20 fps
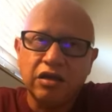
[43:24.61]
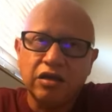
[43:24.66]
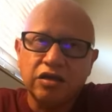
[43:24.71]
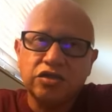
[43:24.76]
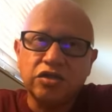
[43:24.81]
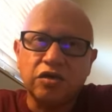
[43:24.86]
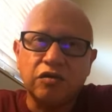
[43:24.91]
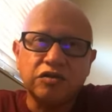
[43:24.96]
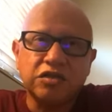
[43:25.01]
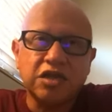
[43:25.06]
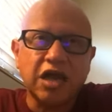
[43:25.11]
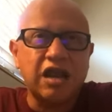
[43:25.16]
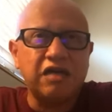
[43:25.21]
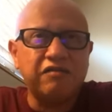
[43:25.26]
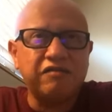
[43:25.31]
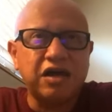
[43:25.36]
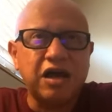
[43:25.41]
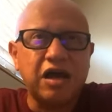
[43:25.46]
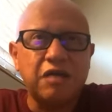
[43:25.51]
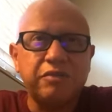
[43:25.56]
So it's kind of
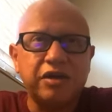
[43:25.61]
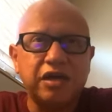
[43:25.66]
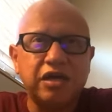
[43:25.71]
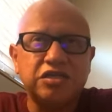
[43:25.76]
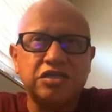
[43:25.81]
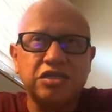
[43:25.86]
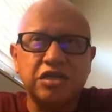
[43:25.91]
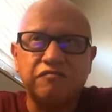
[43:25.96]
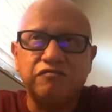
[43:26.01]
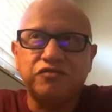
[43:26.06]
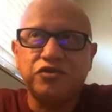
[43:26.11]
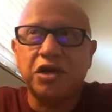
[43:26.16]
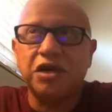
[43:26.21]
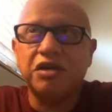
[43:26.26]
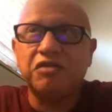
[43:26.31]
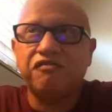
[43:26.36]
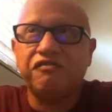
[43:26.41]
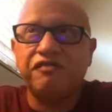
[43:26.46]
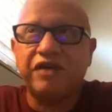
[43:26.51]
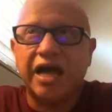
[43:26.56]
a combination of trying
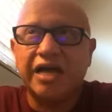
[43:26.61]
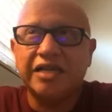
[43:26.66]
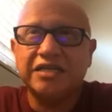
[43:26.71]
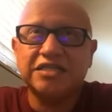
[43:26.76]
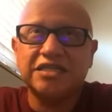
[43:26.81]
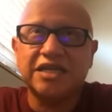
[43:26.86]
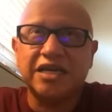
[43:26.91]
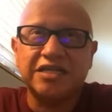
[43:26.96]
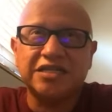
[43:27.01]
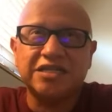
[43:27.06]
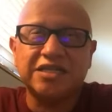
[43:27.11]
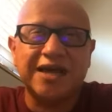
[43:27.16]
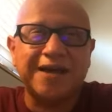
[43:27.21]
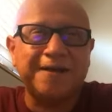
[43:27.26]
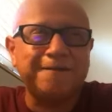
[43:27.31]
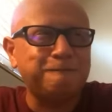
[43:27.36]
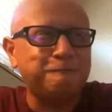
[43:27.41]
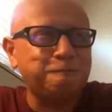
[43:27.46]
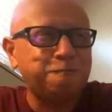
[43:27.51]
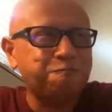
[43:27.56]
to find saints
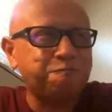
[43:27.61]
that